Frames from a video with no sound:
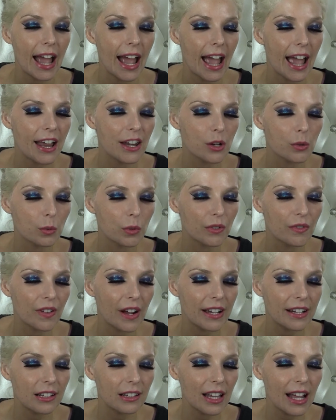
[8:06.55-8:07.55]
and
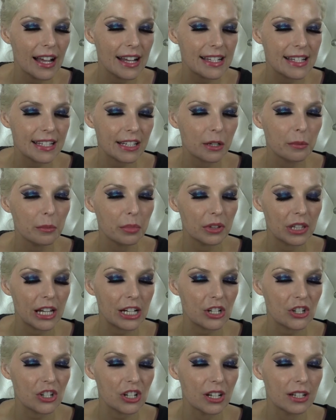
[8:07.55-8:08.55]
revitalized
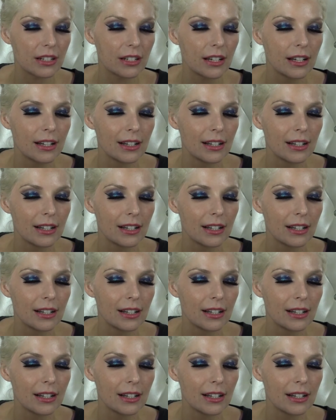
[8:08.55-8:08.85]
complexion.